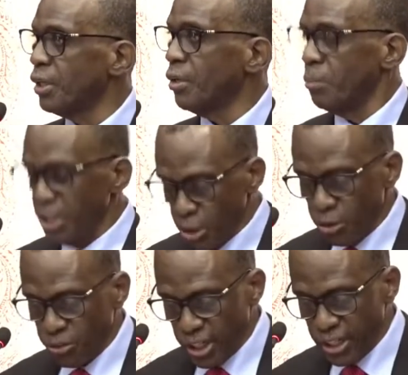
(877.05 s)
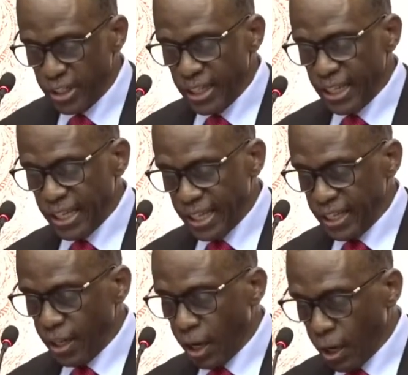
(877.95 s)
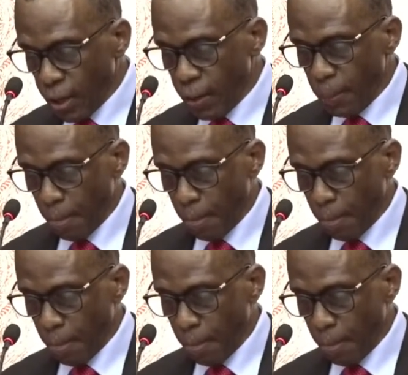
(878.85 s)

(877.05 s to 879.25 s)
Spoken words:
We need to see it in a